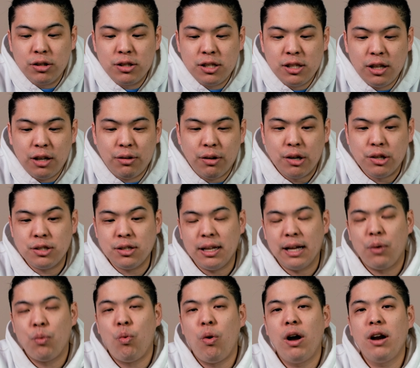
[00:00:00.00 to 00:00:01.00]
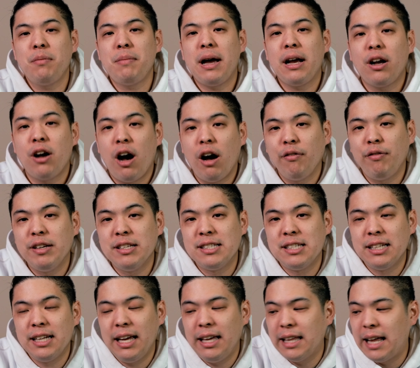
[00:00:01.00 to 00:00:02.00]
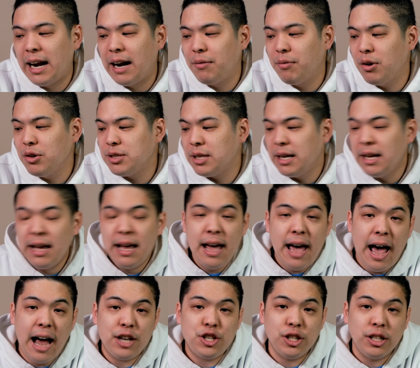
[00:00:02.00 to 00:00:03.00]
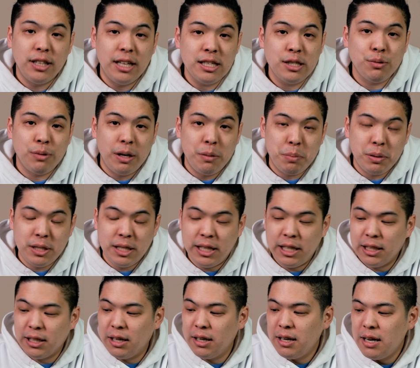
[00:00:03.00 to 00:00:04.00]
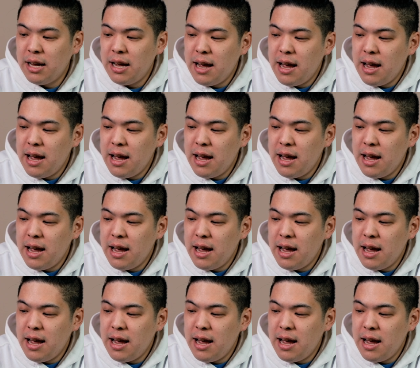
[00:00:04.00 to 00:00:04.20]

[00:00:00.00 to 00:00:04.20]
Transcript: slow roast, so like one of my coffees today that I roasted, actually this one in particular,